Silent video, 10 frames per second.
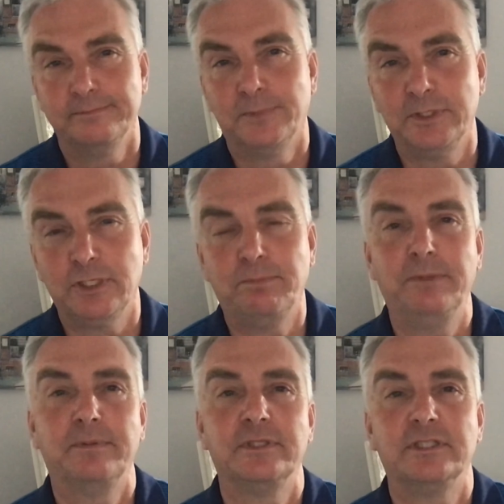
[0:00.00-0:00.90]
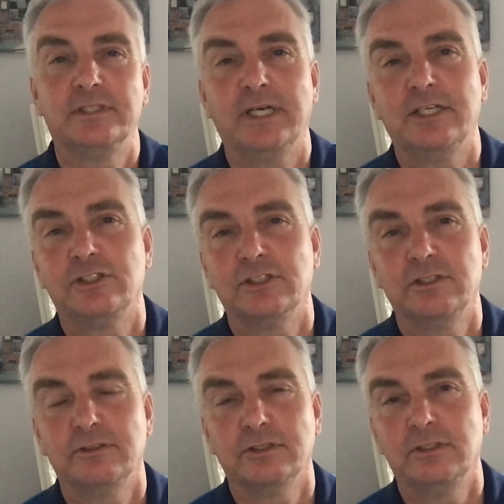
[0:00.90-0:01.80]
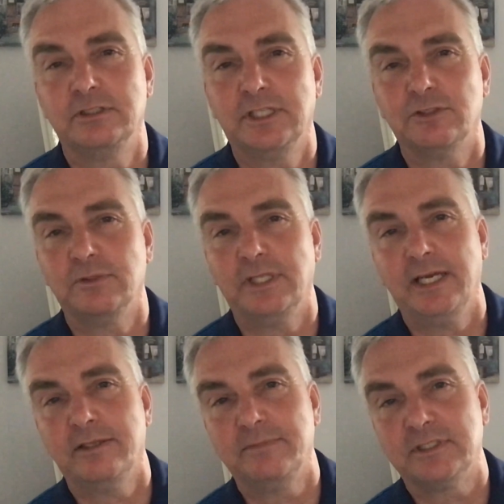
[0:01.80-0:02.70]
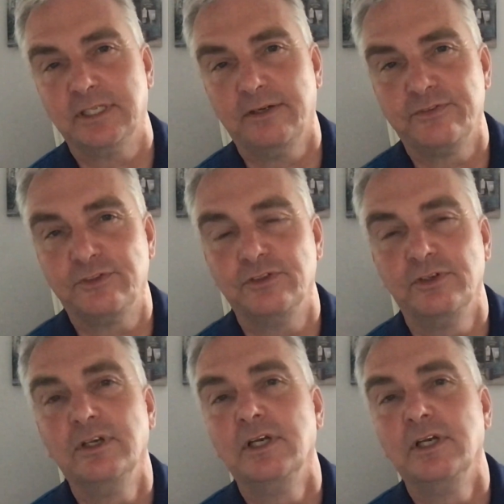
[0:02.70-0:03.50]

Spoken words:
pointed people in the direction or got in touch with Heather myself to,